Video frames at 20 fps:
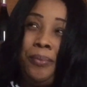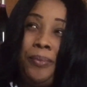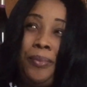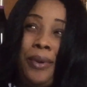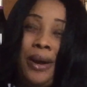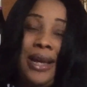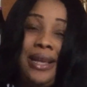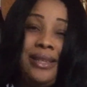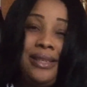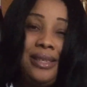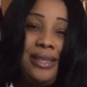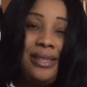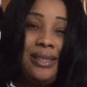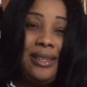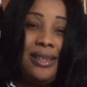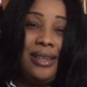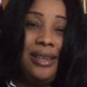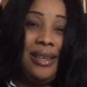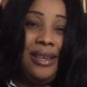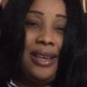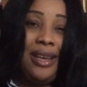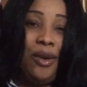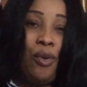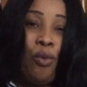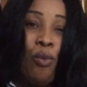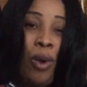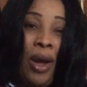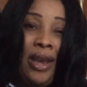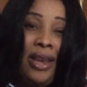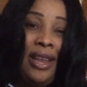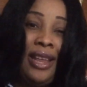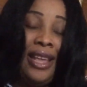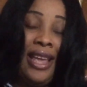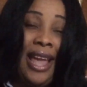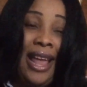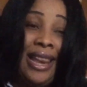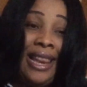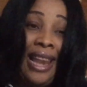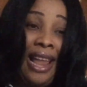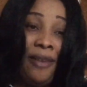Prince
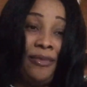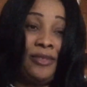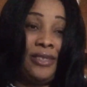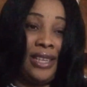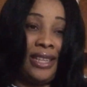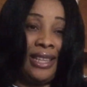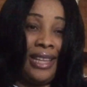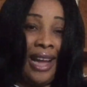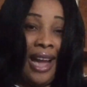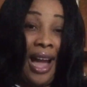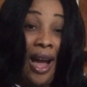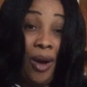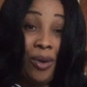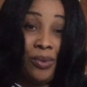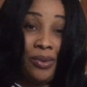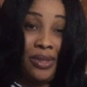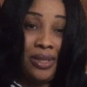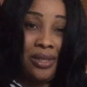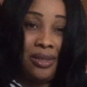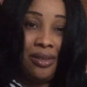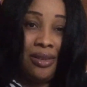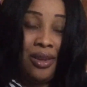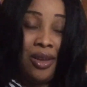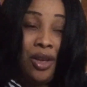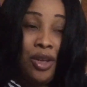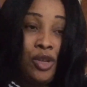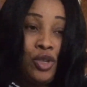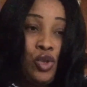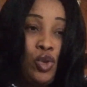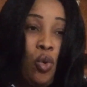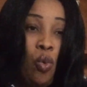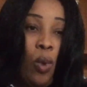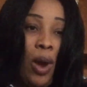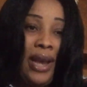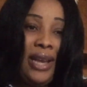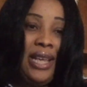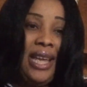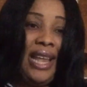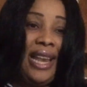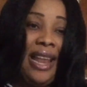left the house. So when
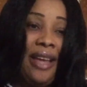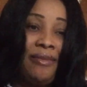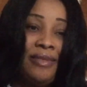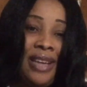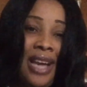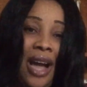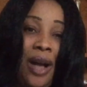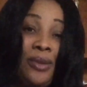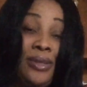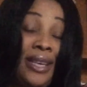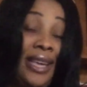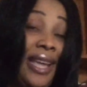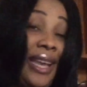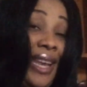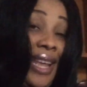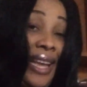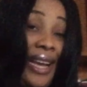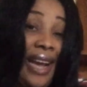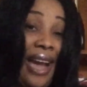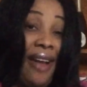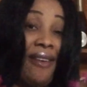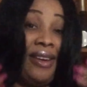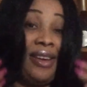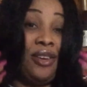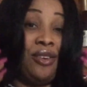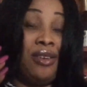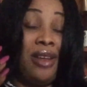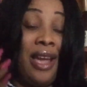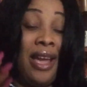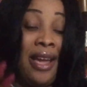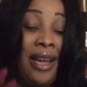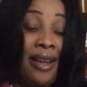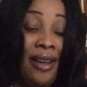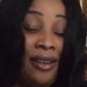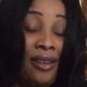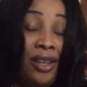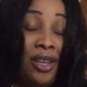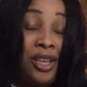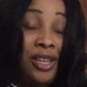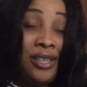he left the house, he didn't carry
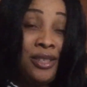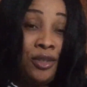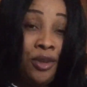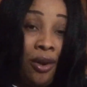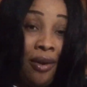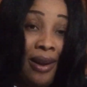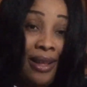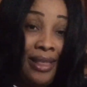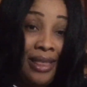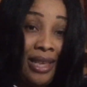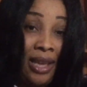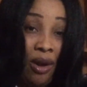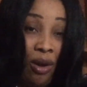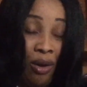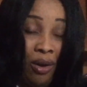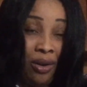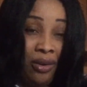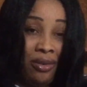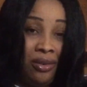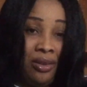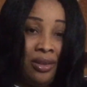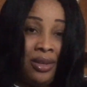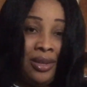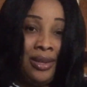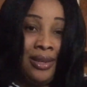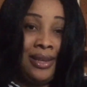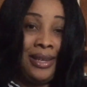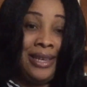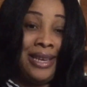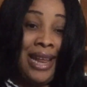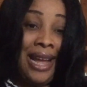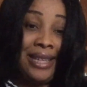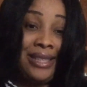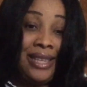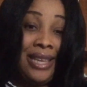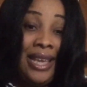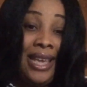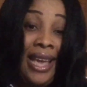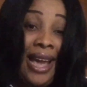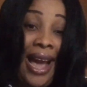Dorathy on that
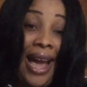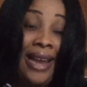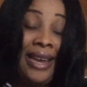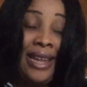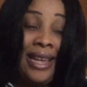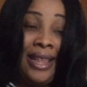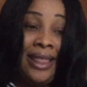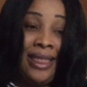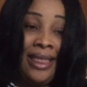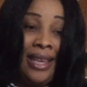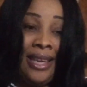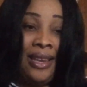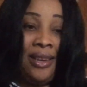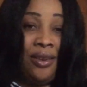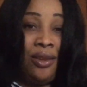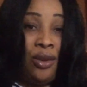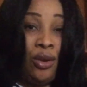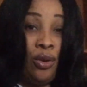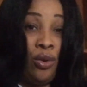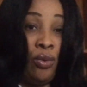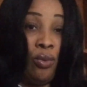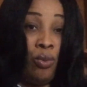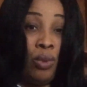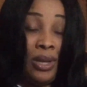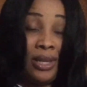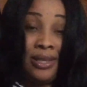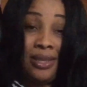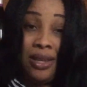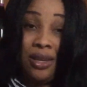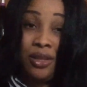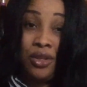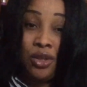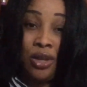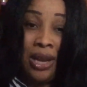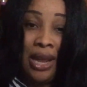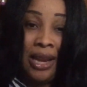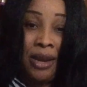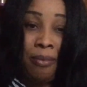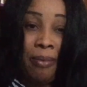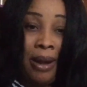he had a thing with
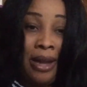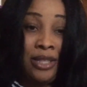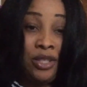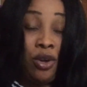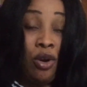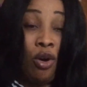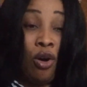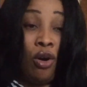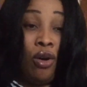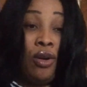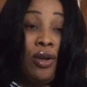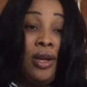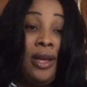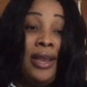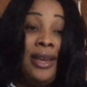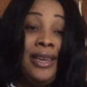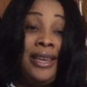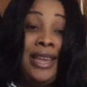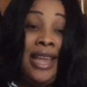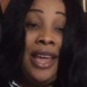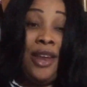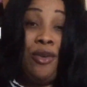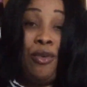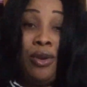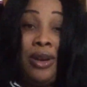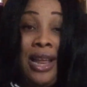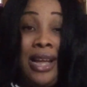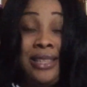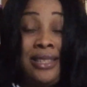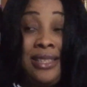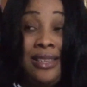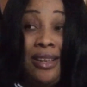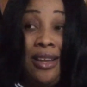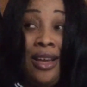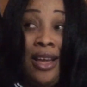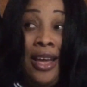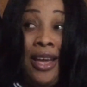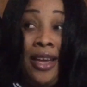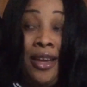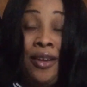Tolani Badge, or they know that
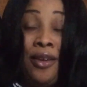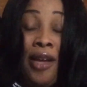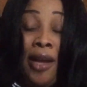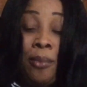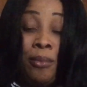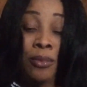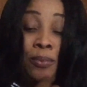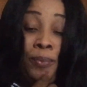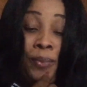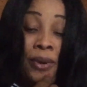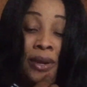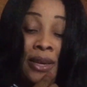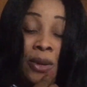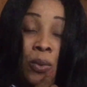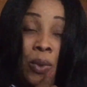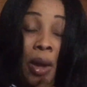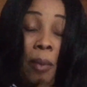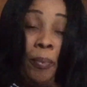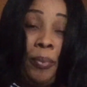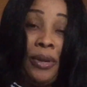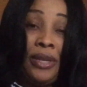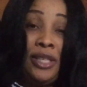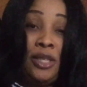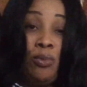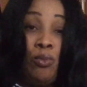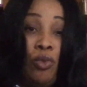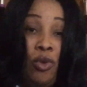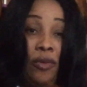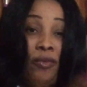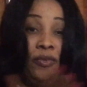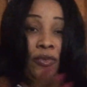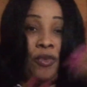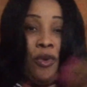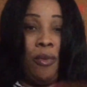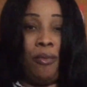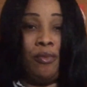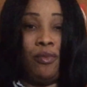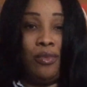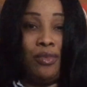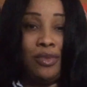the way Prince moved
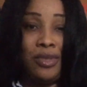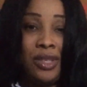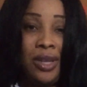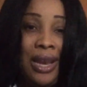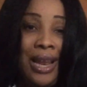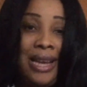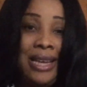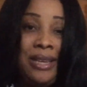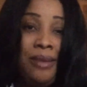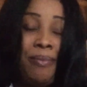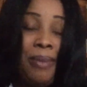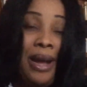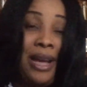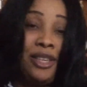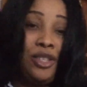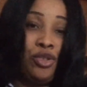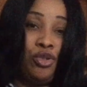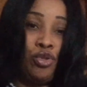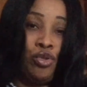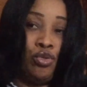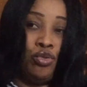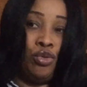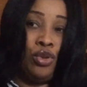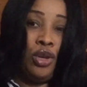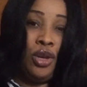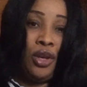from Tolani Badge to